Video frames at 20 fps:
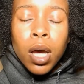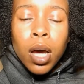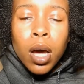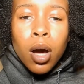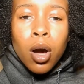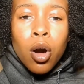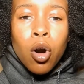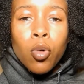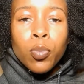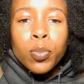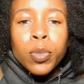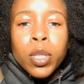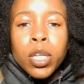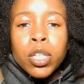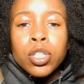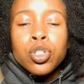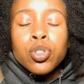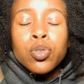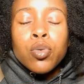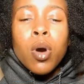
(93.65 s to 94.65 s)
I hope
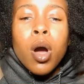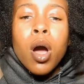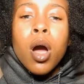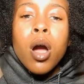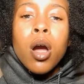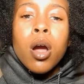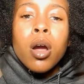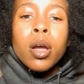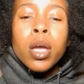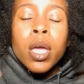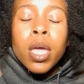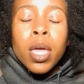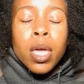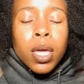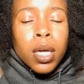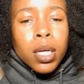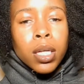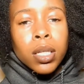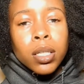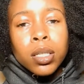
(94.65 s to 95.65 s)
that you are
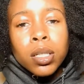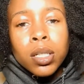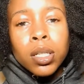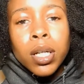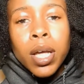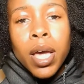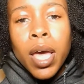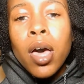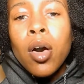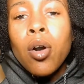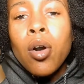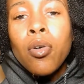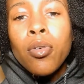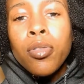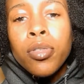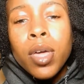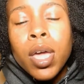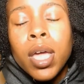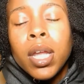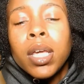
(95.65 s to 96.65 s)
in good
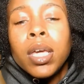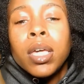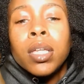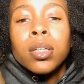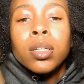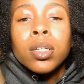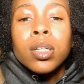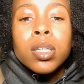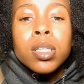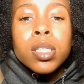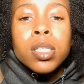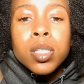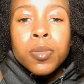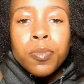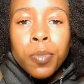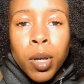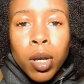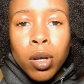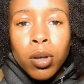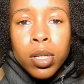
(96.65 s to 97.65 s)
health and in good
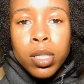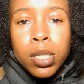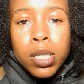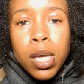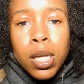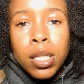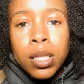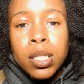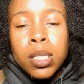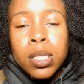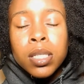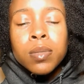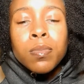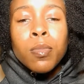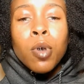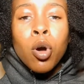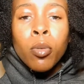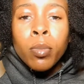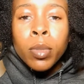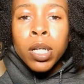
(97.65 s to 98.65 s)
spirits at this
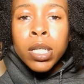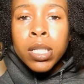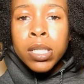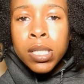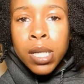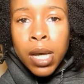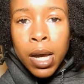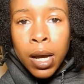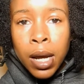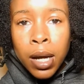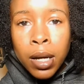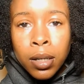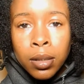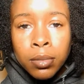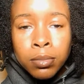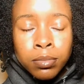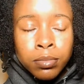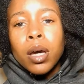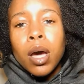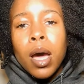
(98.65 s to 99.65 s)
moment in time.